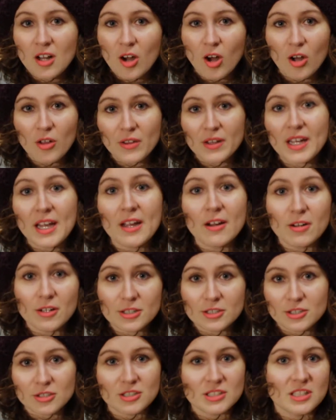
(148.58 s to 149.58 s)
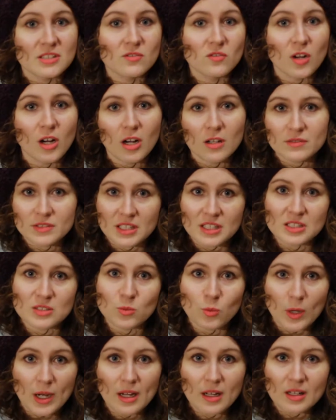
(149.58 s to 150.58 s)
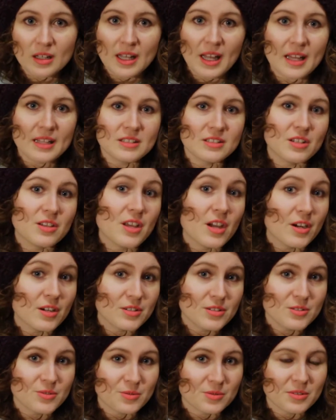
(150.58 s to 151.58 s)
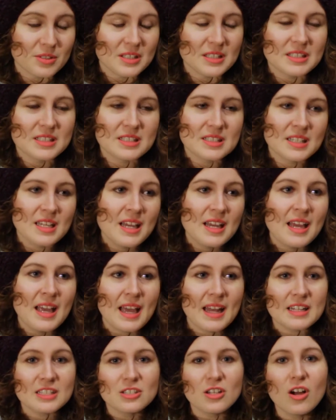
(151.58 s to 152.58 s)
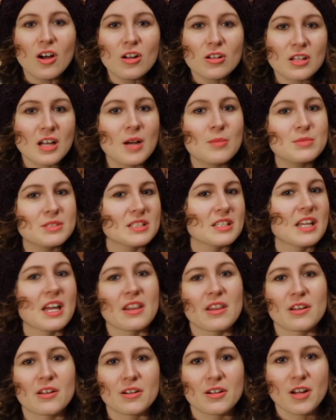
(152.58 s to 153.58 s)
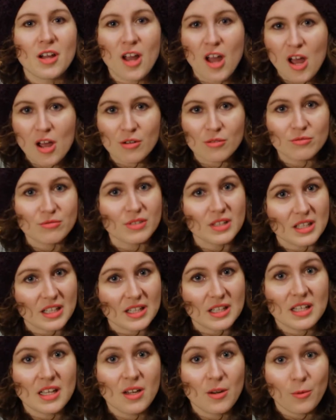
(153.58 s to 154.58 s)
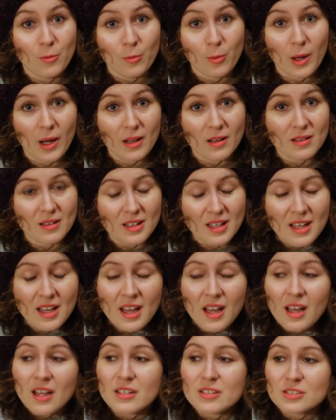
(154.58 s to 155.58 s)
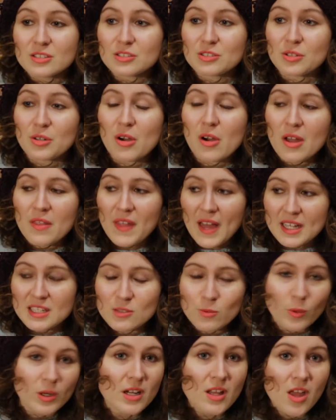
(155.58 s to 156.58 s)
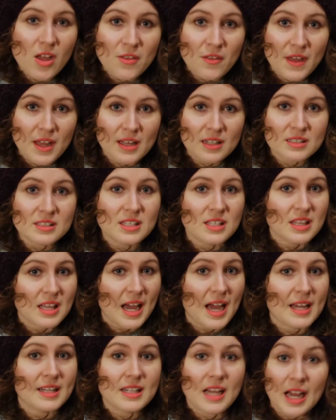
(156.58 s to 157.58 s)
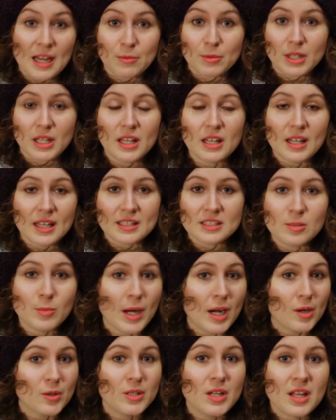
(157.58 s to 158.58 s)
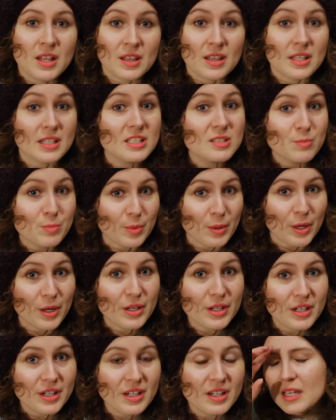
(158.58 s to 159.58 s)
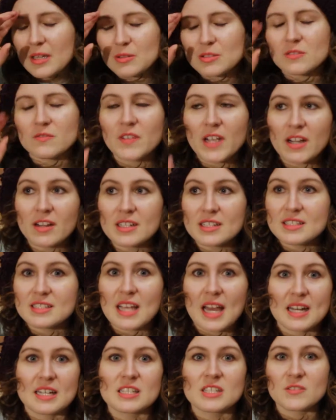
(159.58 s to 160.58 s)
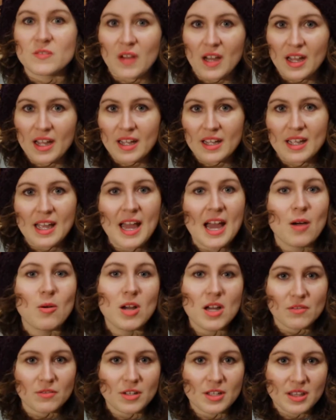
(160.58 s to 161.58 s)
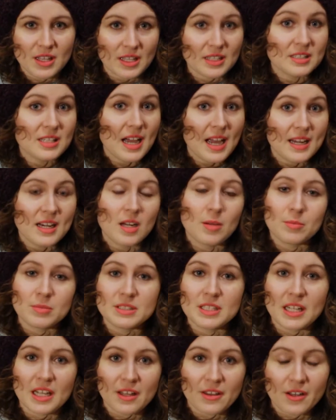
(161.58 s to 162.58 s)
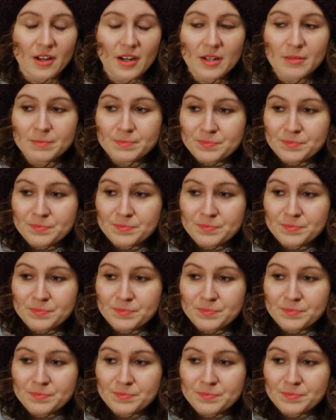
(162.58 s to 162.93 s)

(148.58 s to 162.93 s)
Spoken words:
all the characters involved as well and their stories. It all comes together really well. So that's one of the things that I really liked about this book. It was very satisfying how everything tied up together.